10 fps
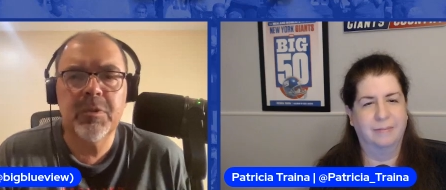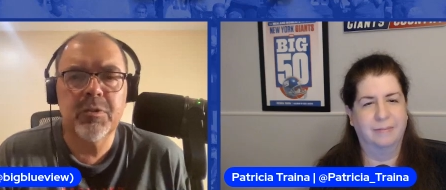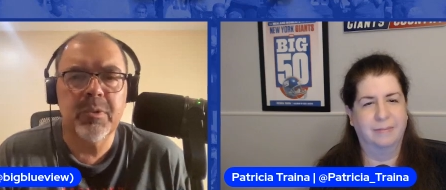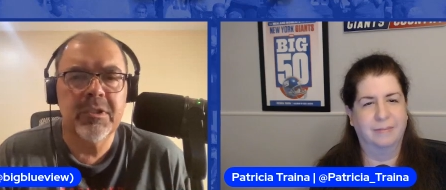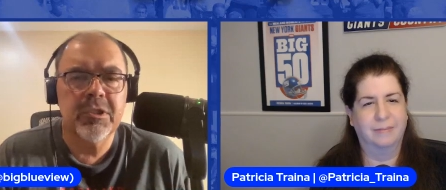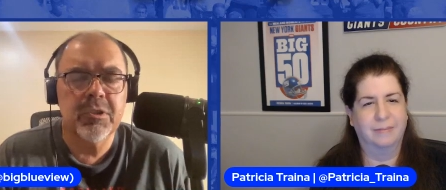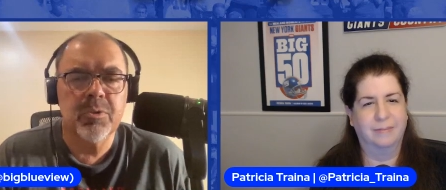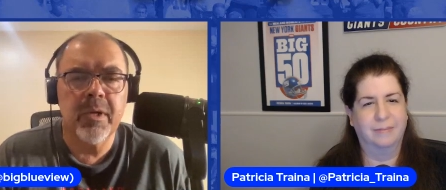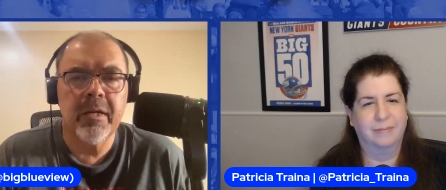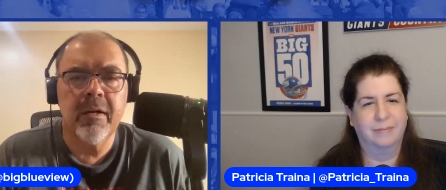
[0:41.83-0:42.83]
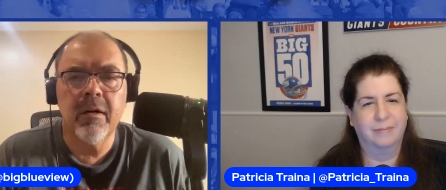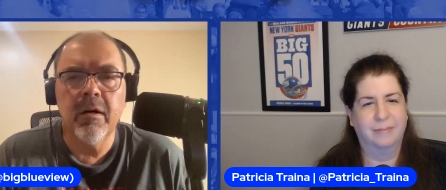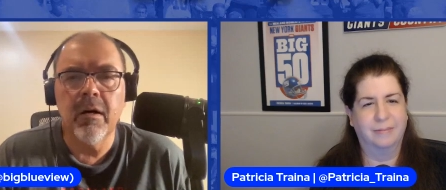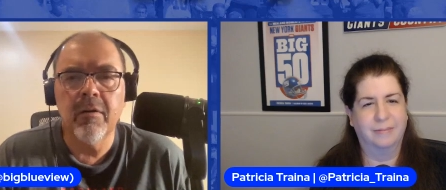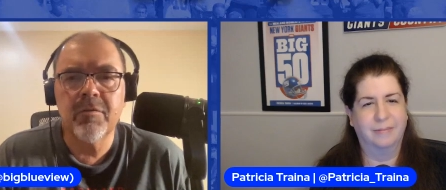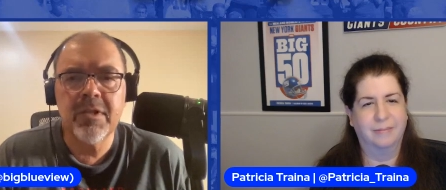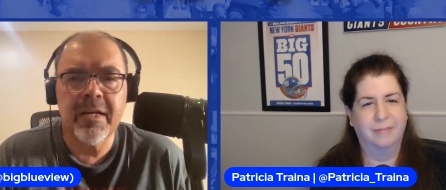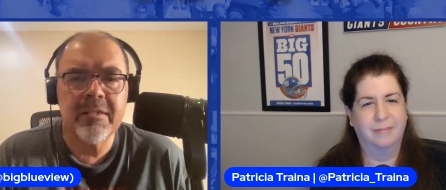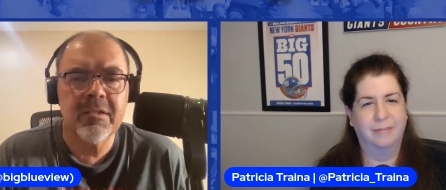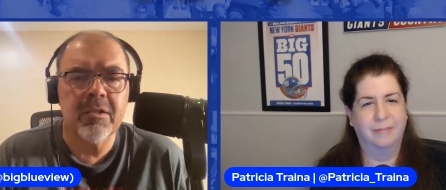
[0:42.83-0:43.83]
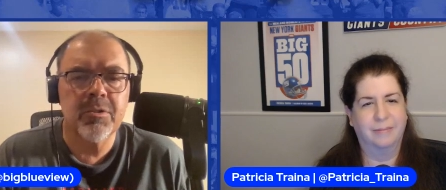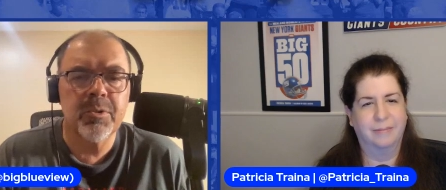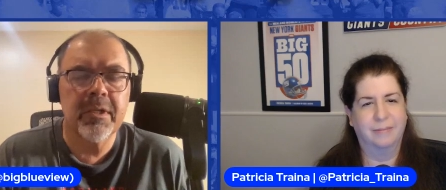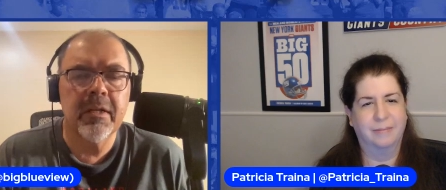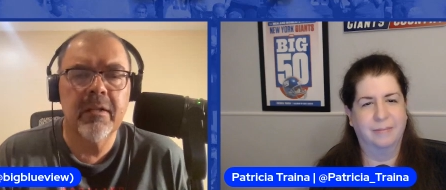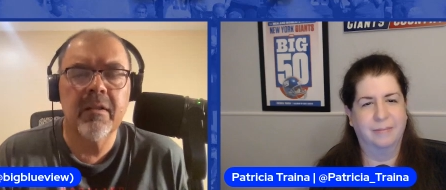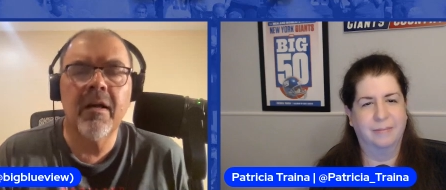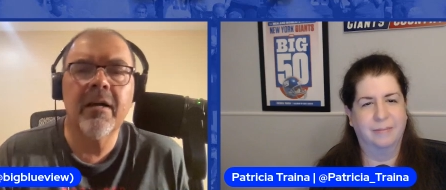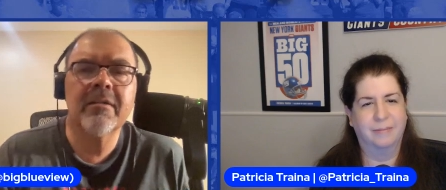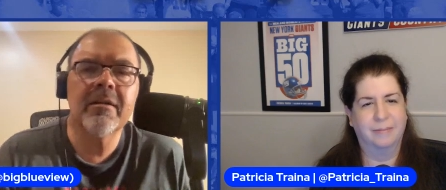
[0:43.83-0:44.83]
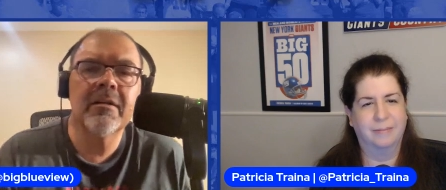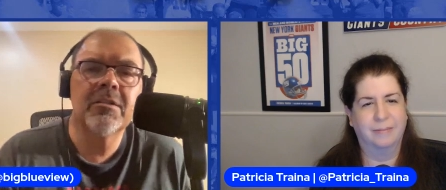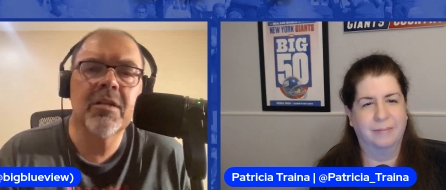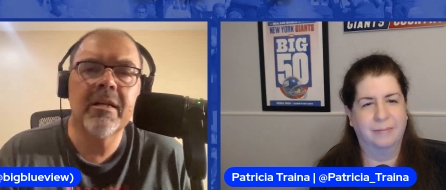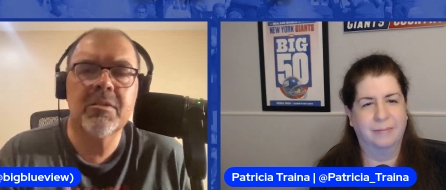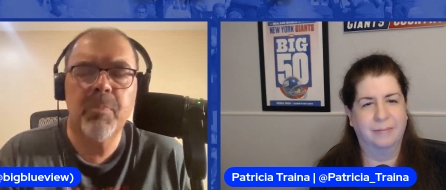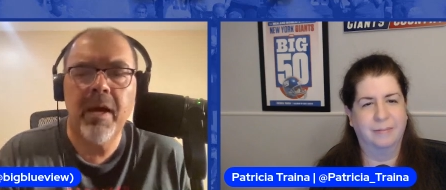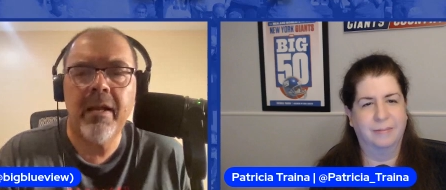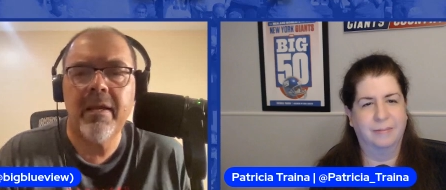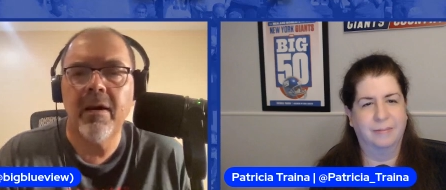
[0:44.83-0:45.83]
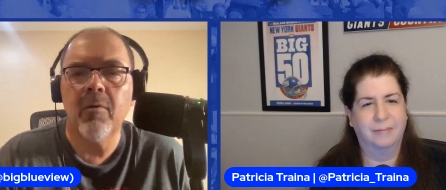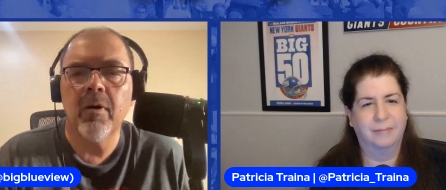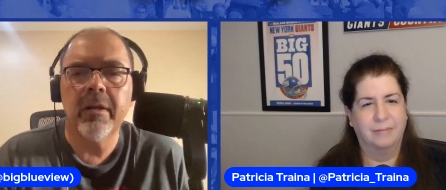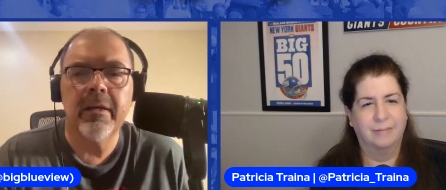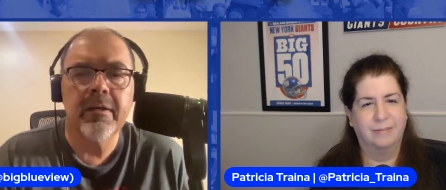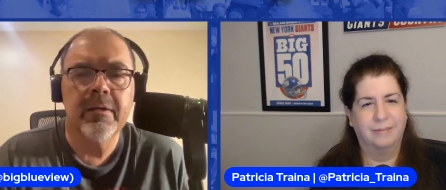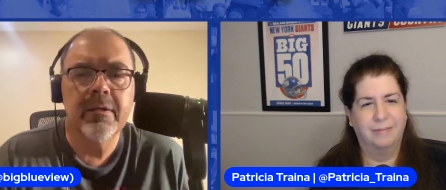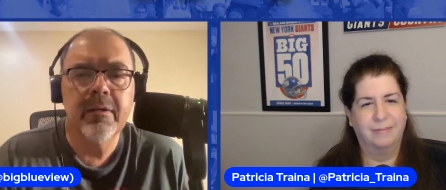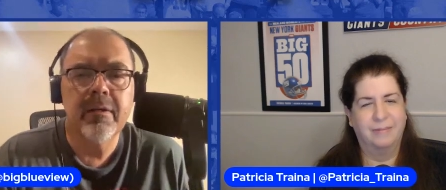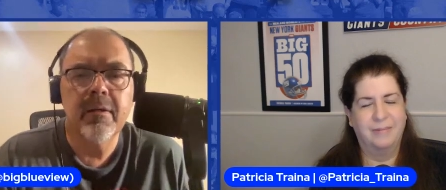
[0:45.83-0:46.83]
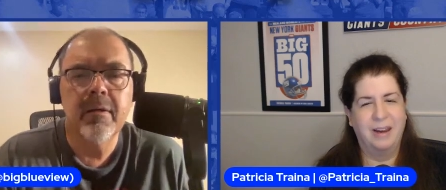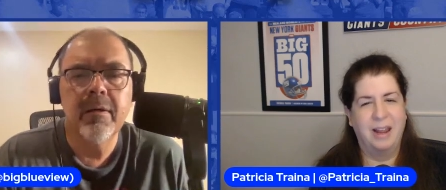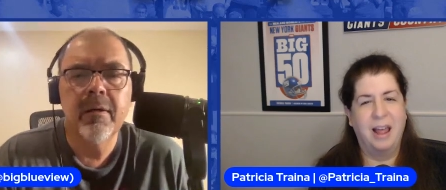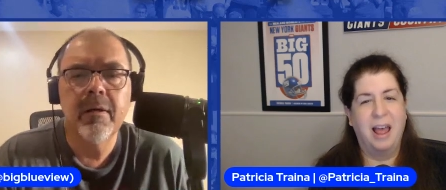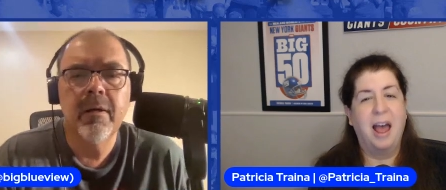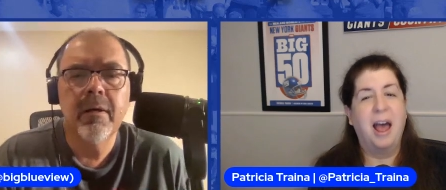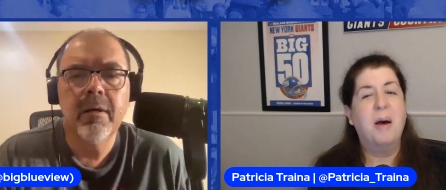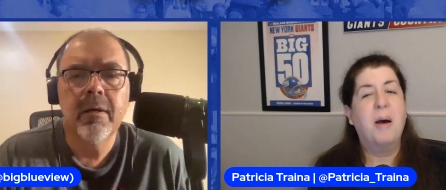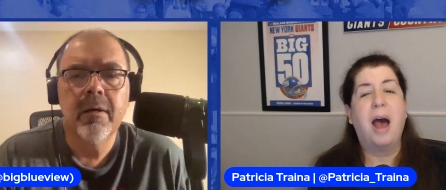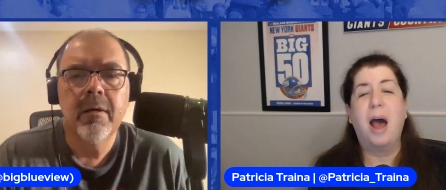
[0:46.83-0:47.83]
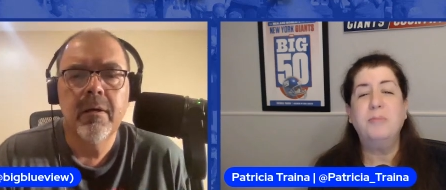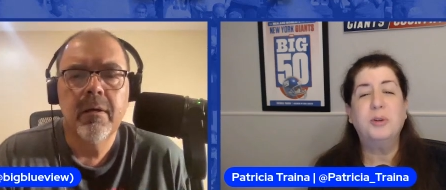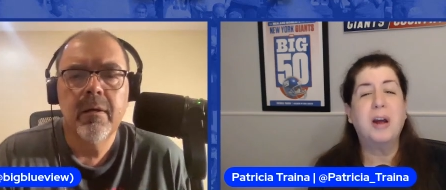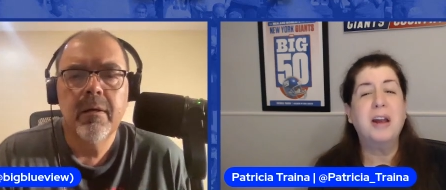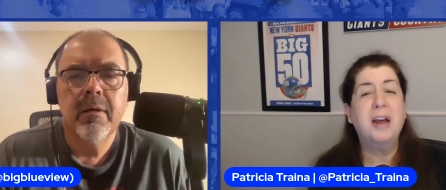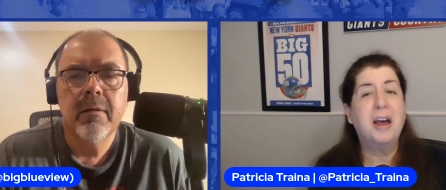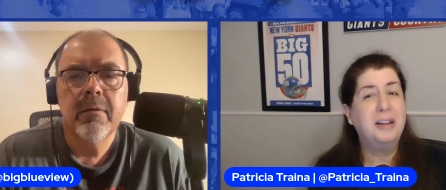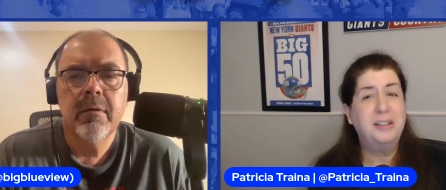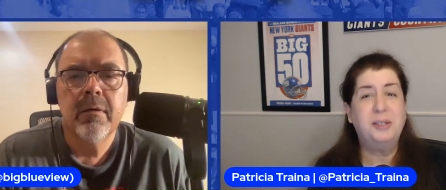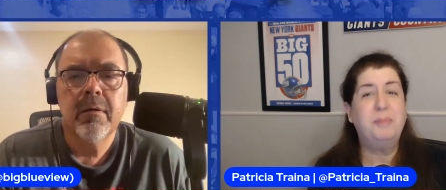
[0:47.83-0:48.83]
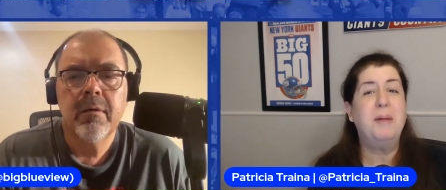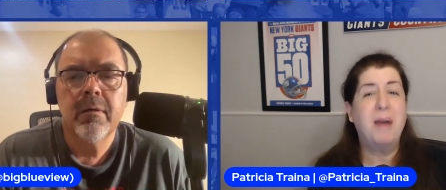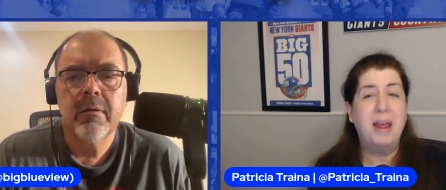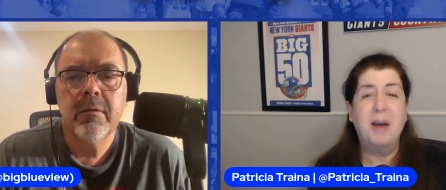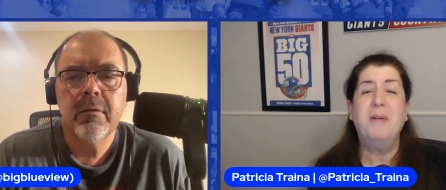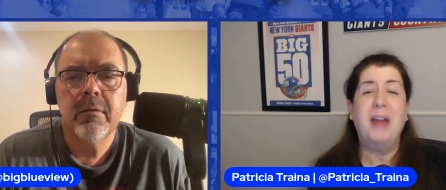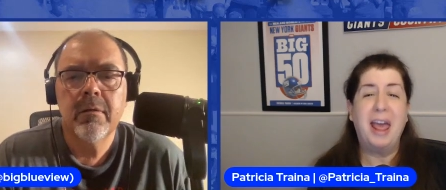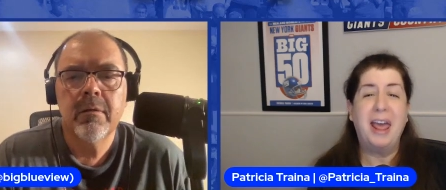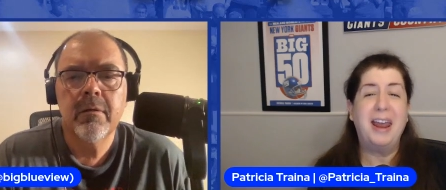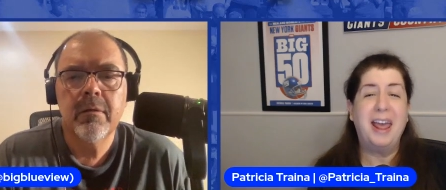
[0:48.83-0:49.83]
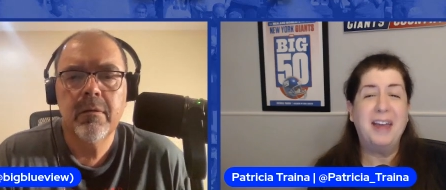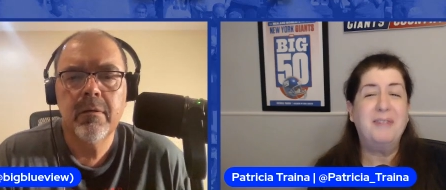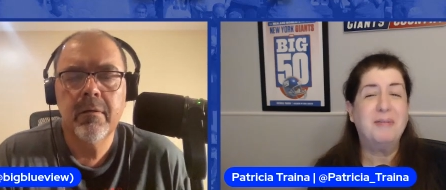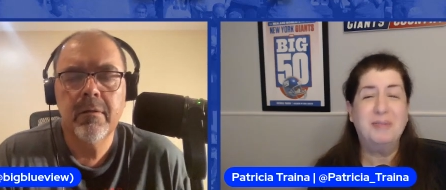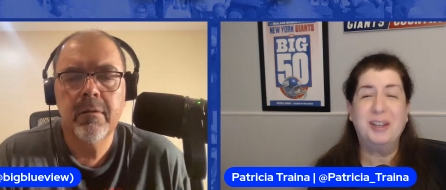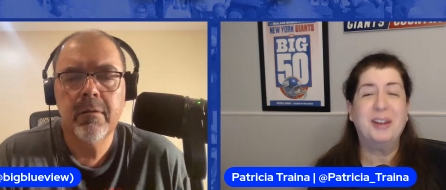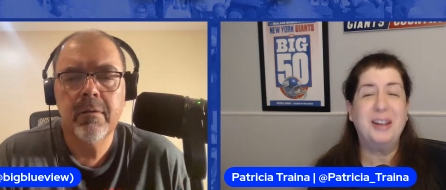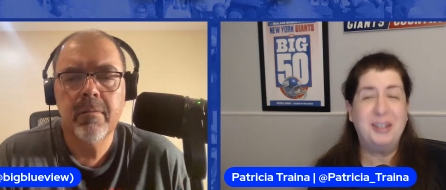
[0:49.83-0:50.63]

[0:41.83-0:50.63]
Speaker 1: Patricia Traina of Giants Country and Locked On Giants. Patty, how are you?
Speaker 2: I'm trying to unspin my own head, Ed, from Sunday's